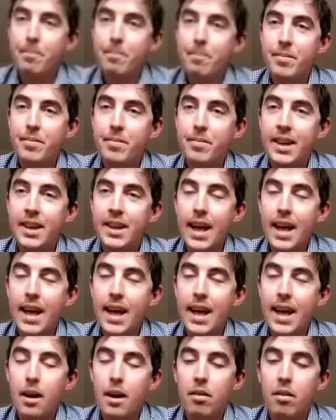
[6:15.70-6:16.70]
yeah.
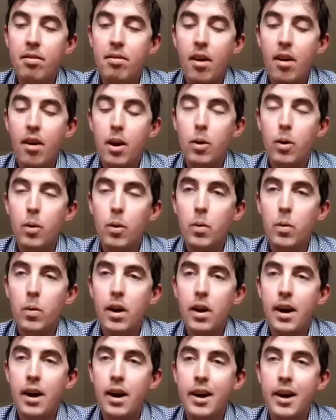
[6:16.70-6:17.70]
So
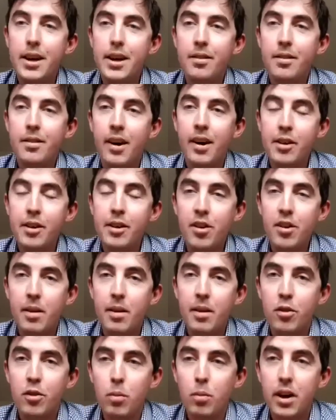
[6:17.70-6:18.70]
I I turn up to
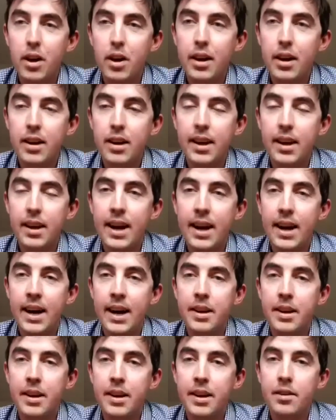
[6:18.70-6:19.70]
work
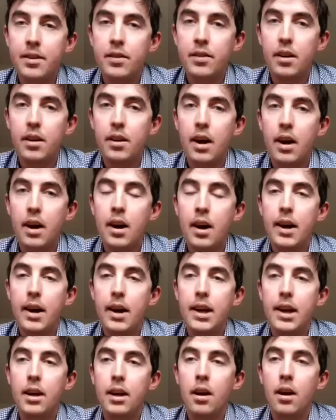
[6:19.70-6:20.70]
and
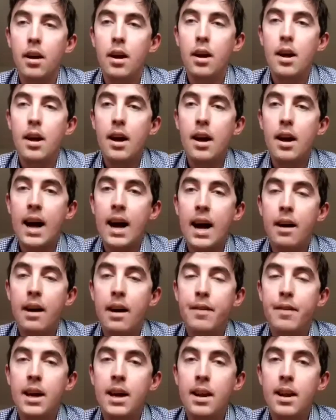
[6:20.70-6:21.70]
I have
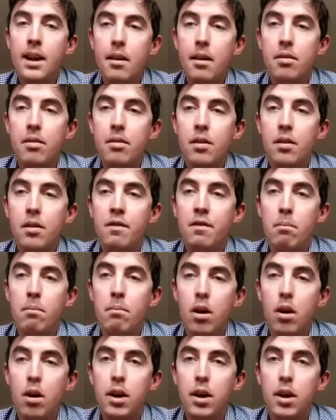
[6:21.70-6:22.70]
a list of
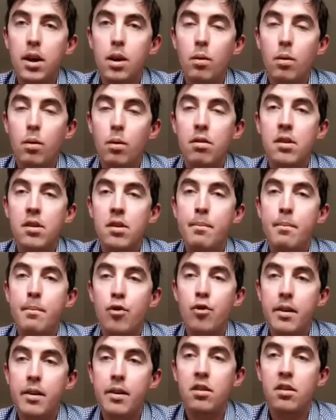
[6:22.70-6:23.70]
molecules that I'm
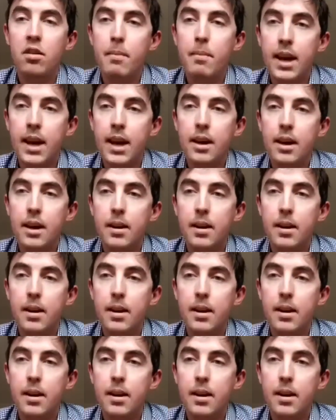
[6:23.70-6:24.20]
trying to make.